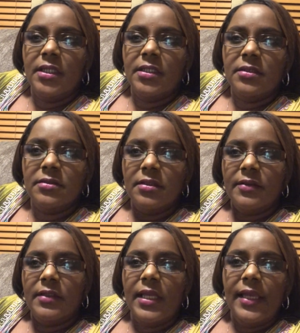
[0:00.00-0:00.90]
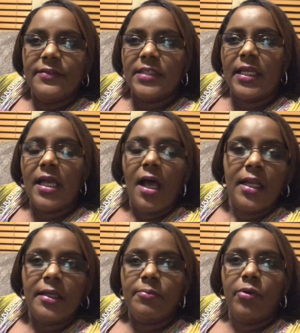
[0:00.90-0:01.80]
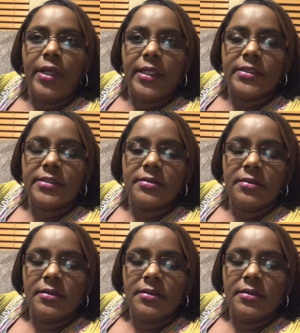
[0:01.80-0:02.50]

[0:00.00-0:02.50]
and I have psychotic breaks.